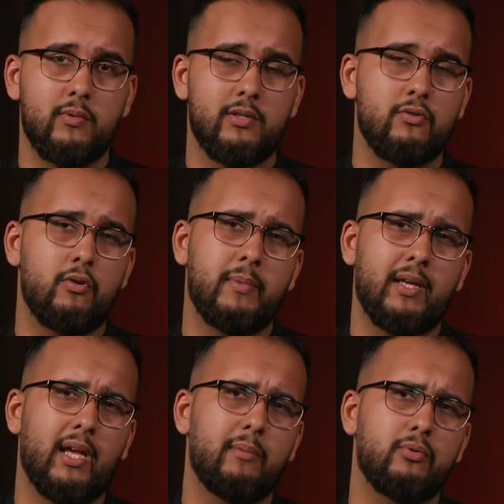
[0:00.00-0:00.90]
was not
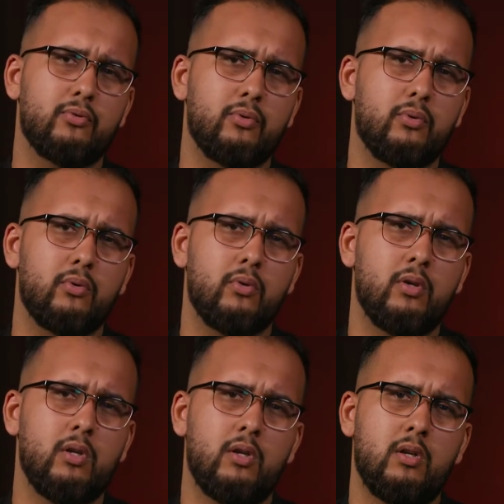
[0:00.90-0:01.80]
being able to
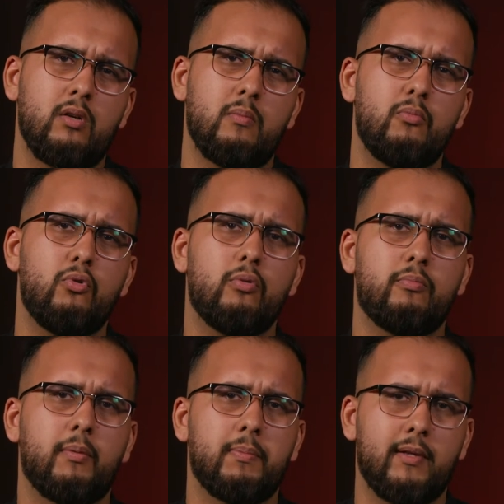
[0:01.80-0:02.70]
mourn
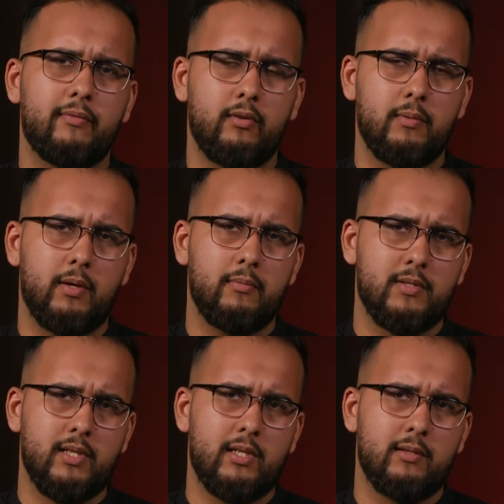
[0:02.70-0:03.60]
properly for Imam
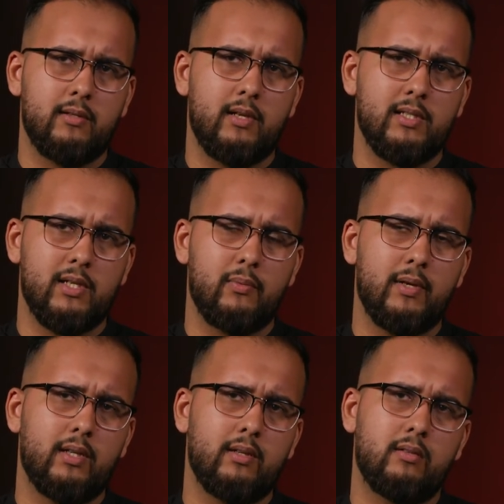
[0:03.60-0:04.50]
Hussein as I
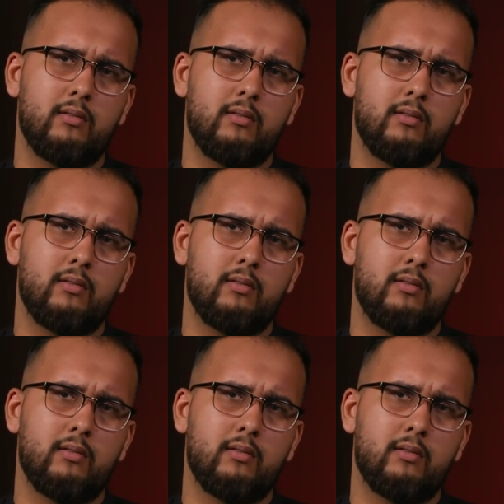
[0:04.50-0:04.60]
went